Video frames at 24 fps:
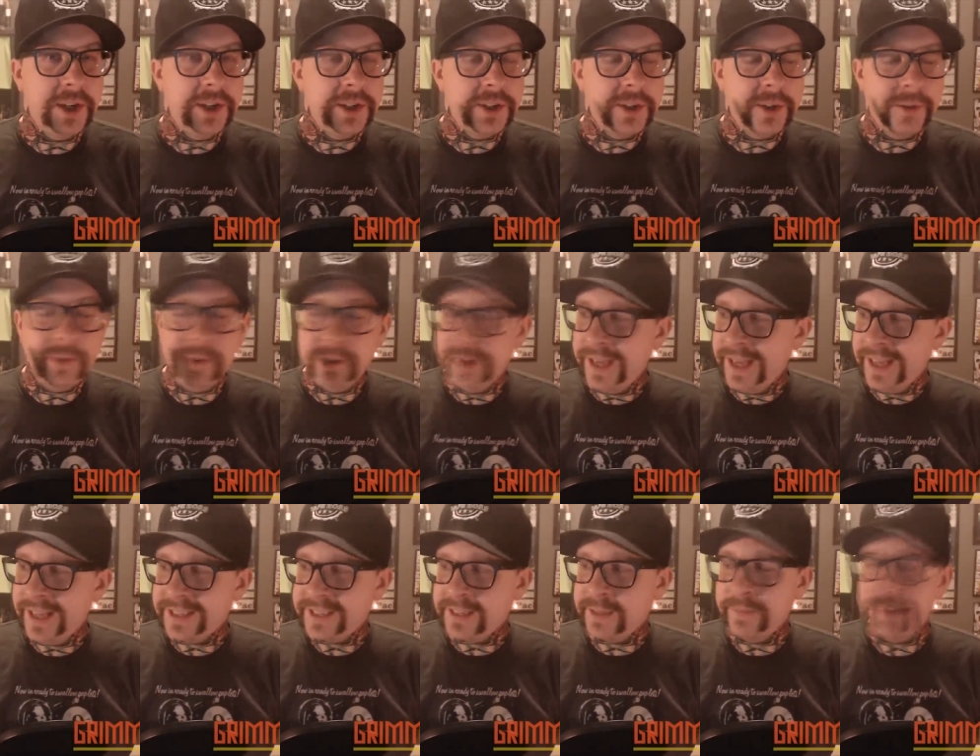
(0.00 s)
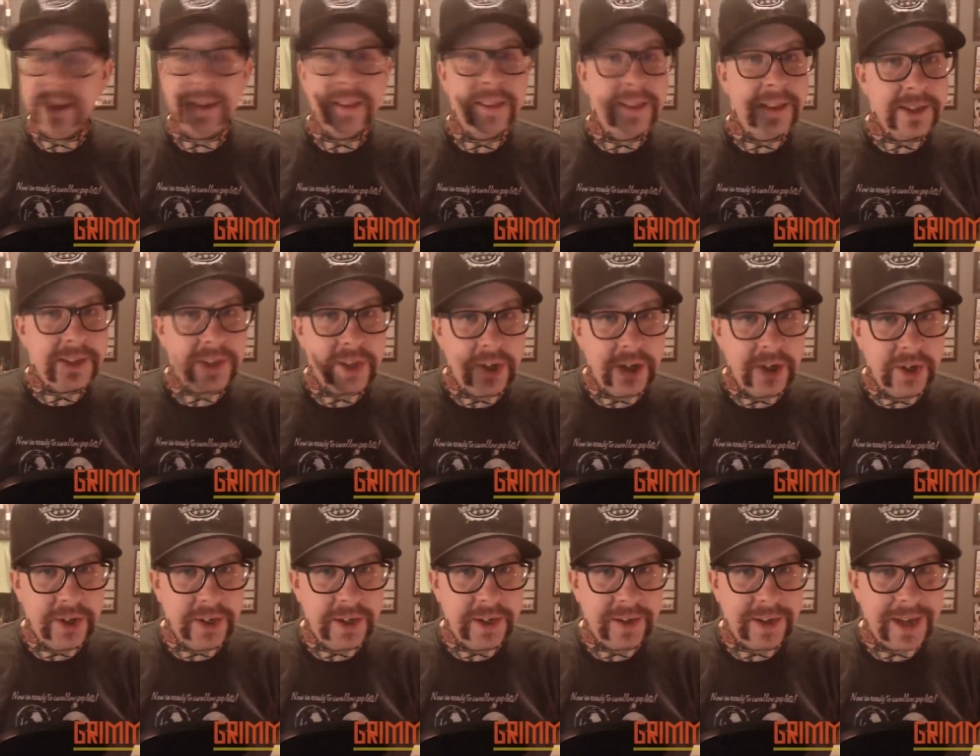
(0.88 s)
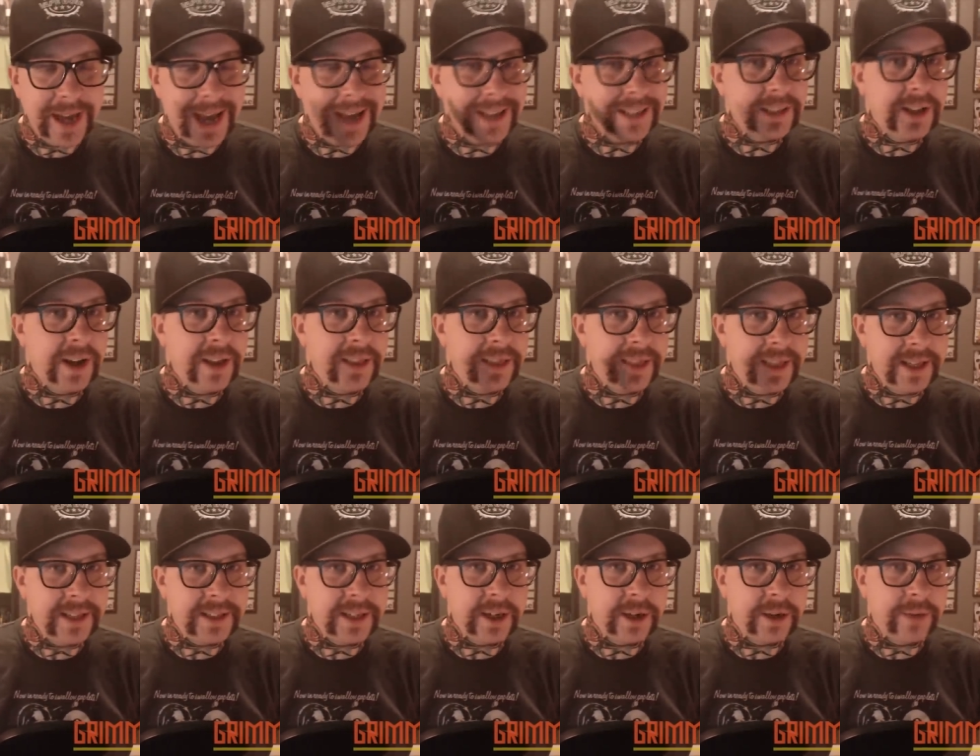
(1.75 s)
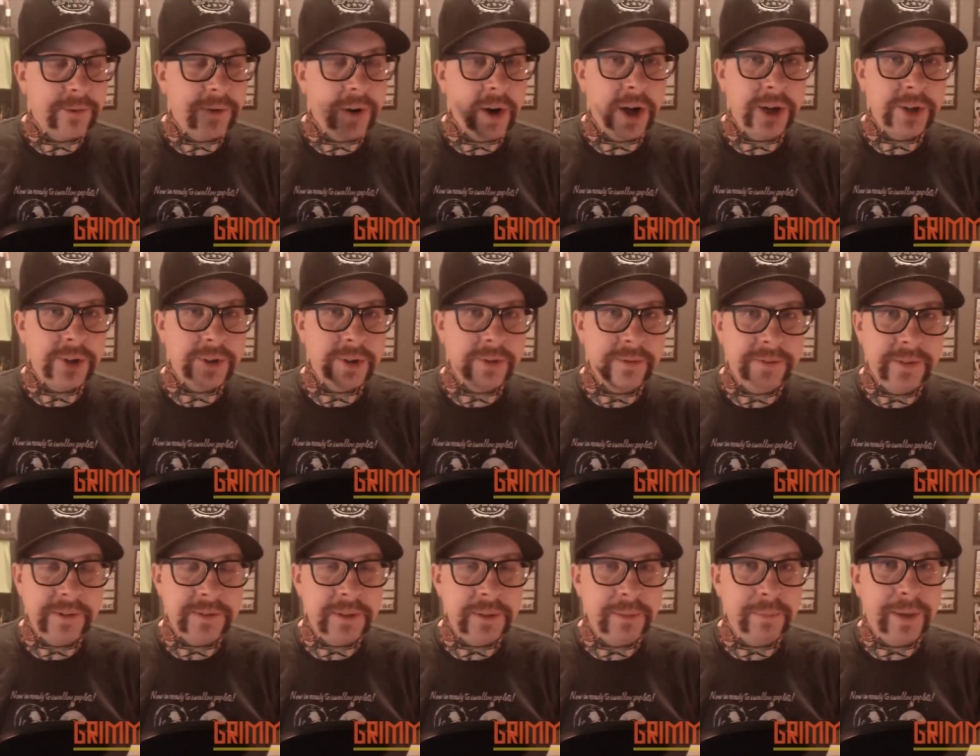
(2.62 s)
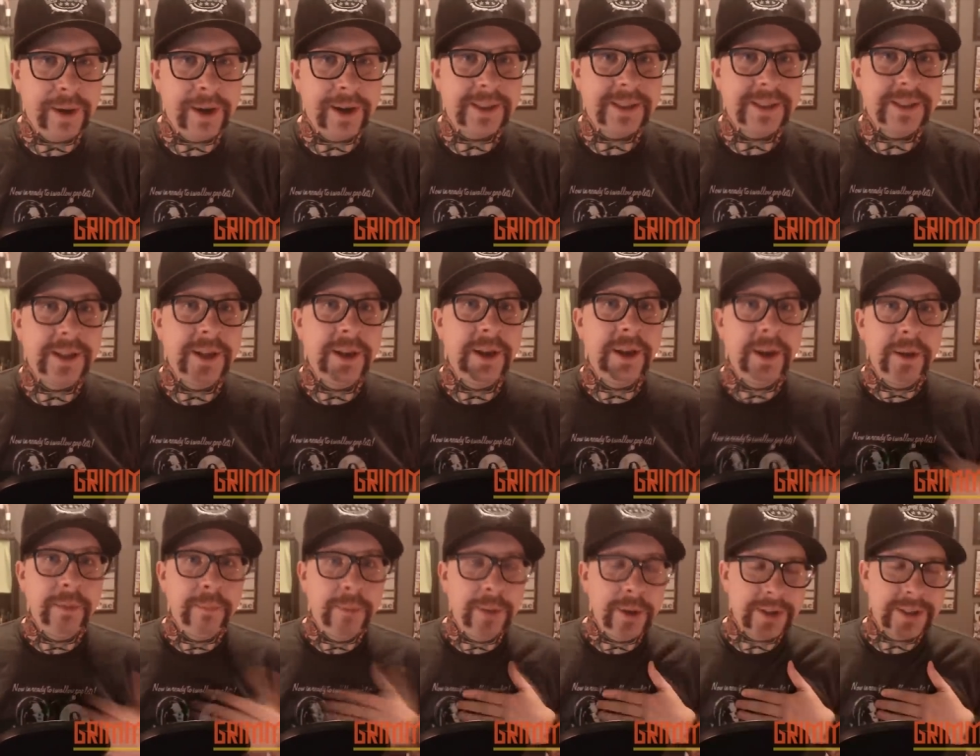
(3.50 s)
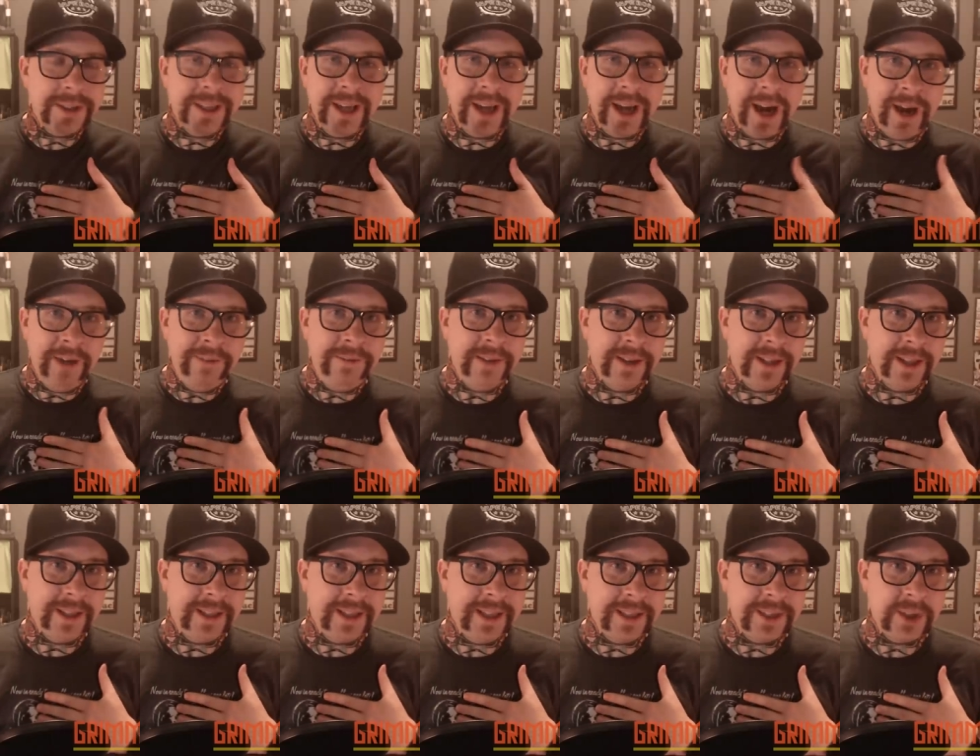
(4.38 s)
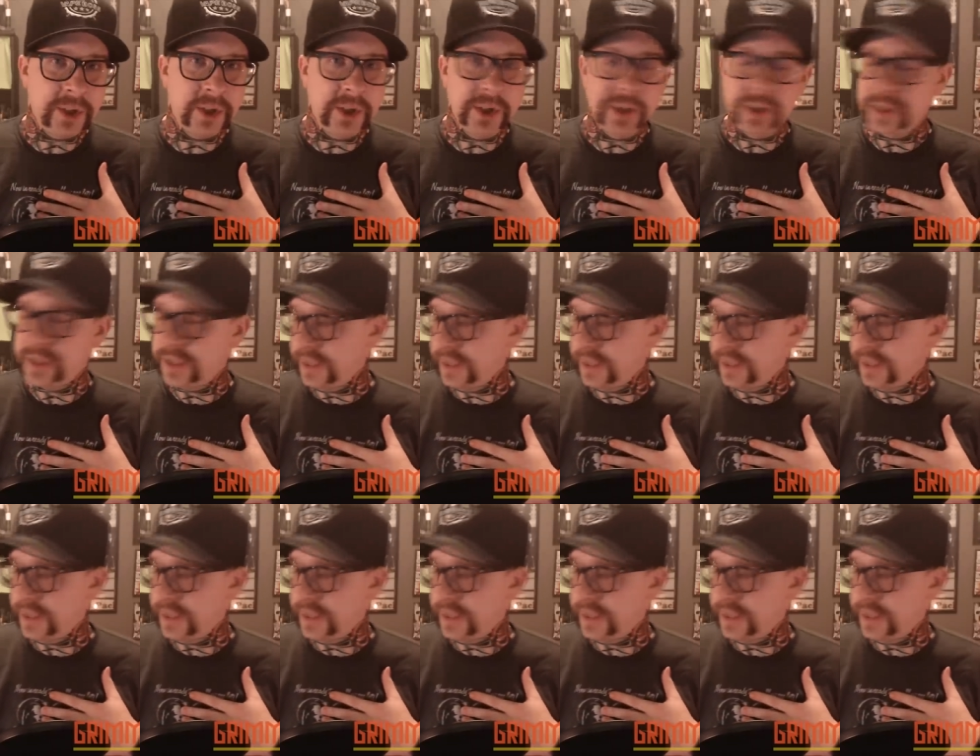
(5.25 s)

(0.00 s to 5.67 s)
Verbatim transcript: So if you can get something this good as an authentic for 150 bucks, personally, I feel like that's a good